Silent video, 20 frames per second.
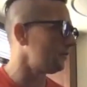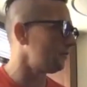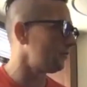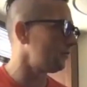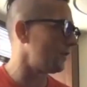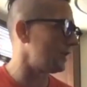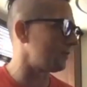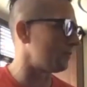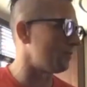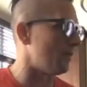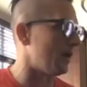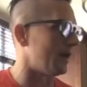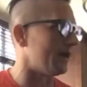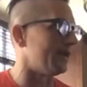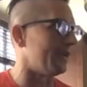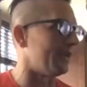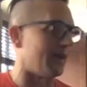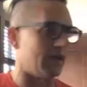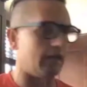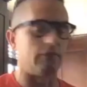that my
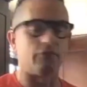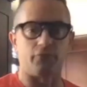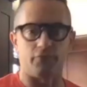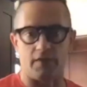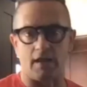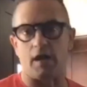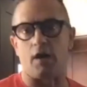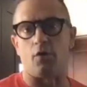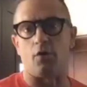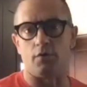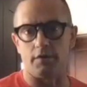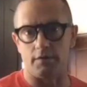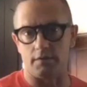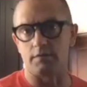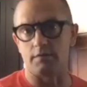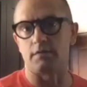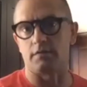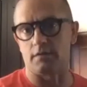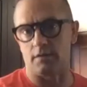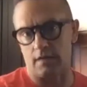life now
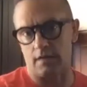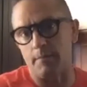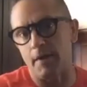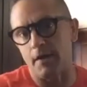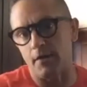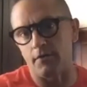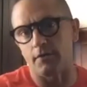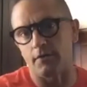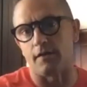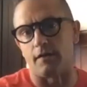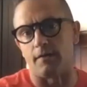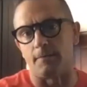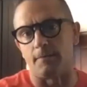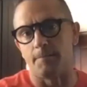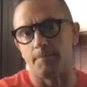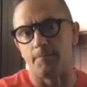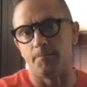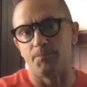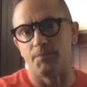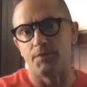is in America.
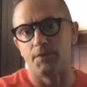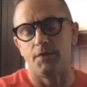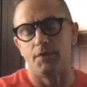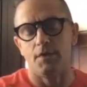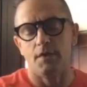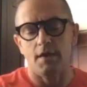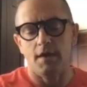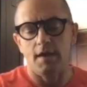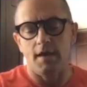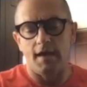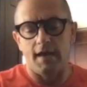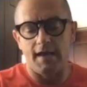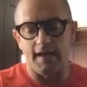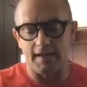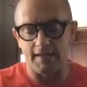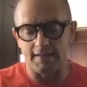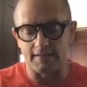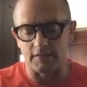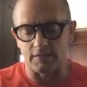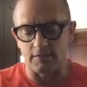
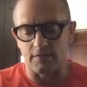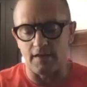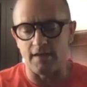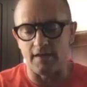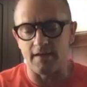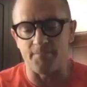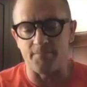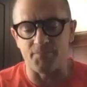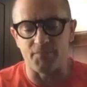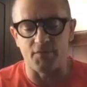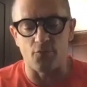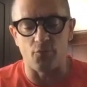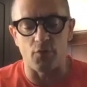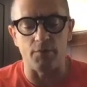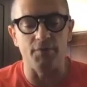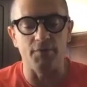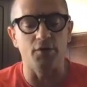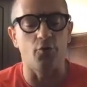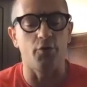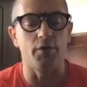And when we're
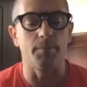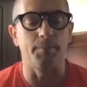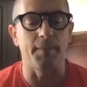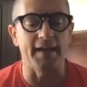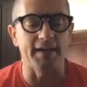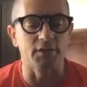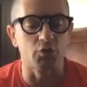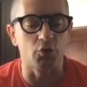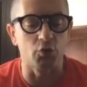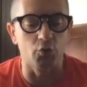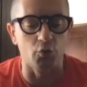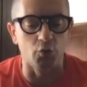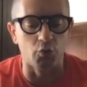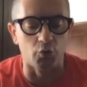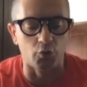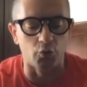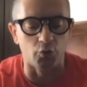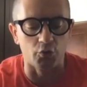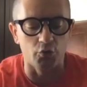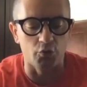going back
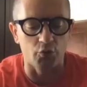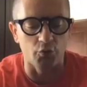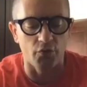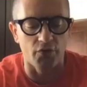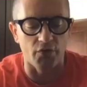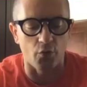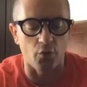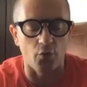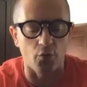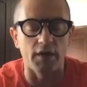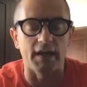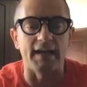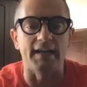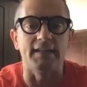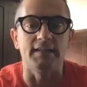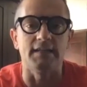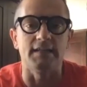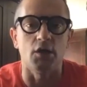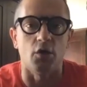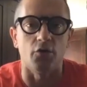to the whole
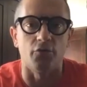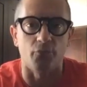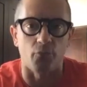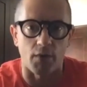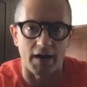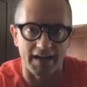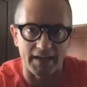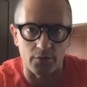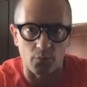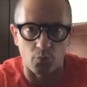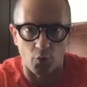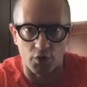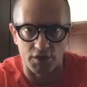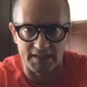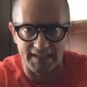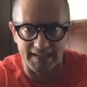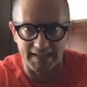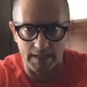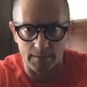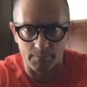idea of why water
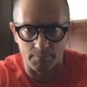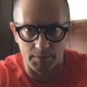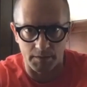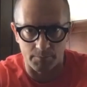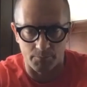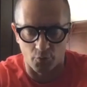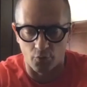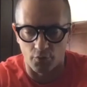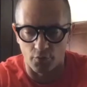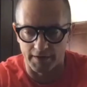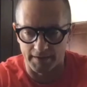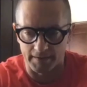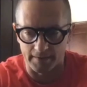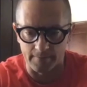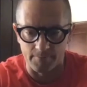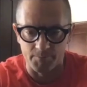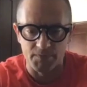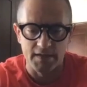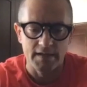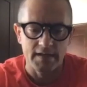can be boring,
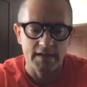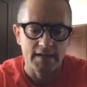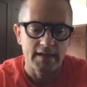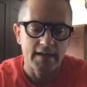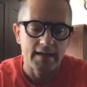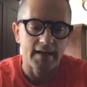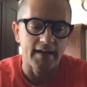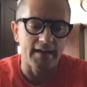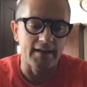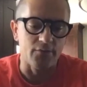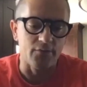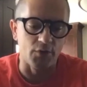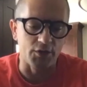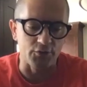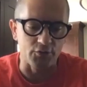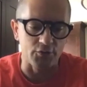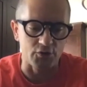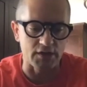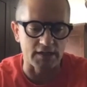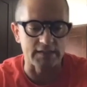and what you
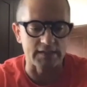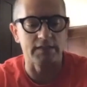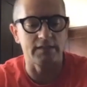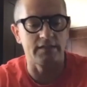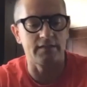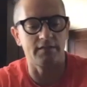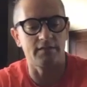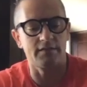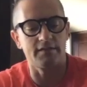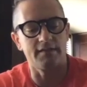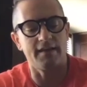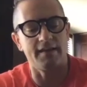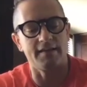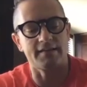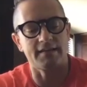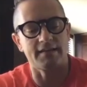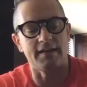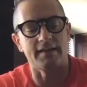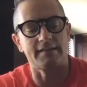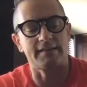just, as
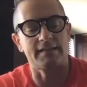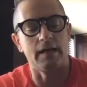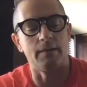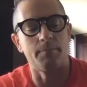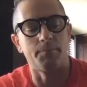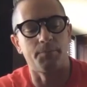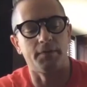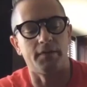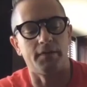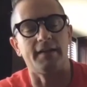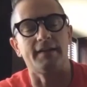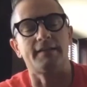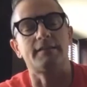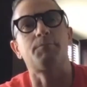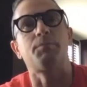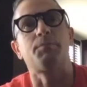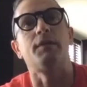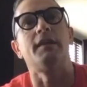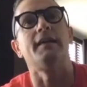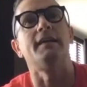an example,
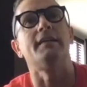explained